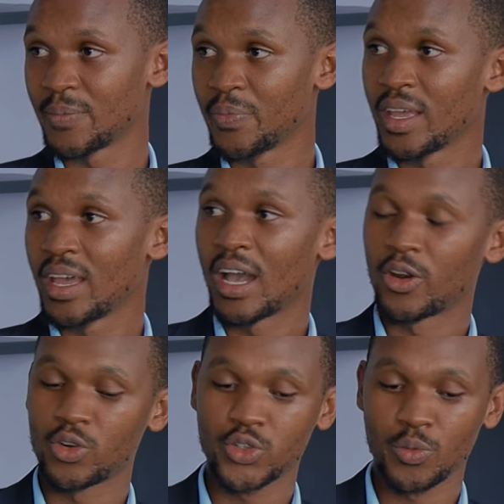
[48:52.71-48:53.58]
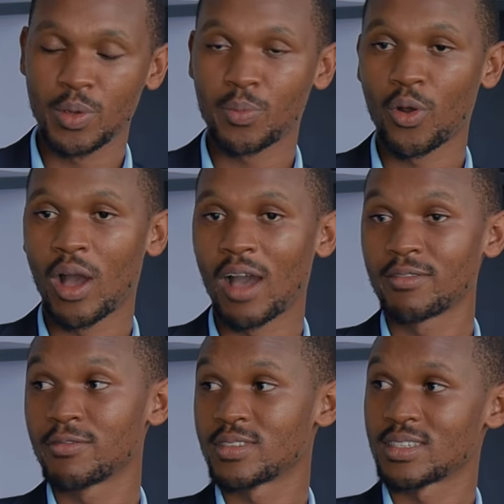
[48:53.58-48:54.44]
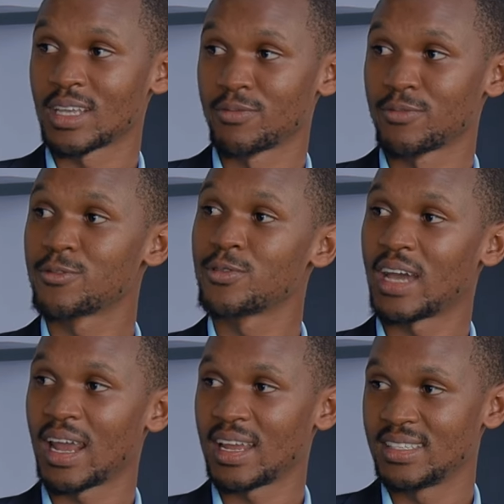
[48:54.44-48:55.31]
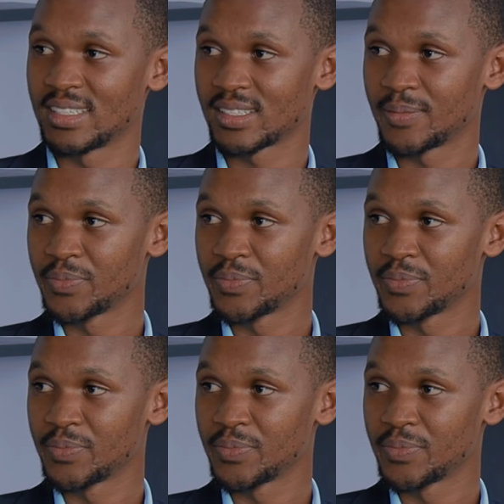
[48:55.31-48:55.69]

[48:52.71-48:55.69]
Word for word: Mm -hmm. And also people have some food allergies.